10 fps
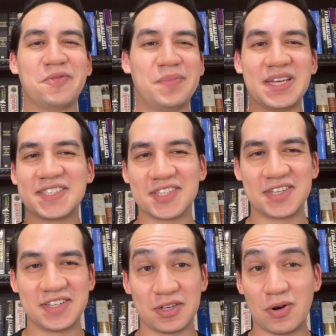based
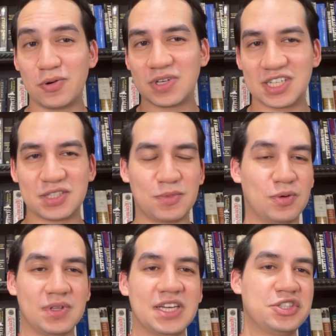on their own customer
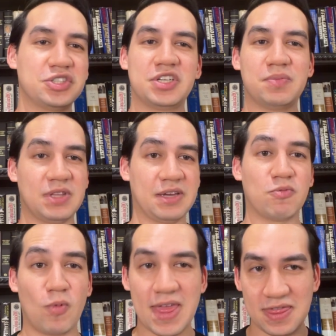relationship, like
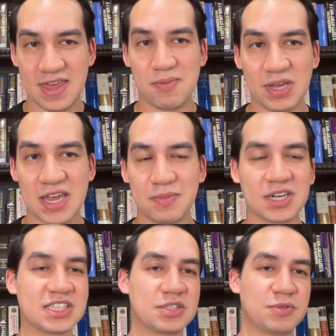when they became a
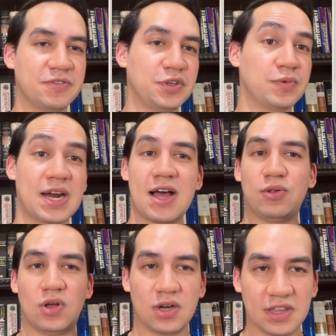customer of you and how
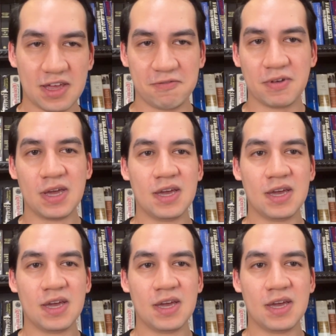long they've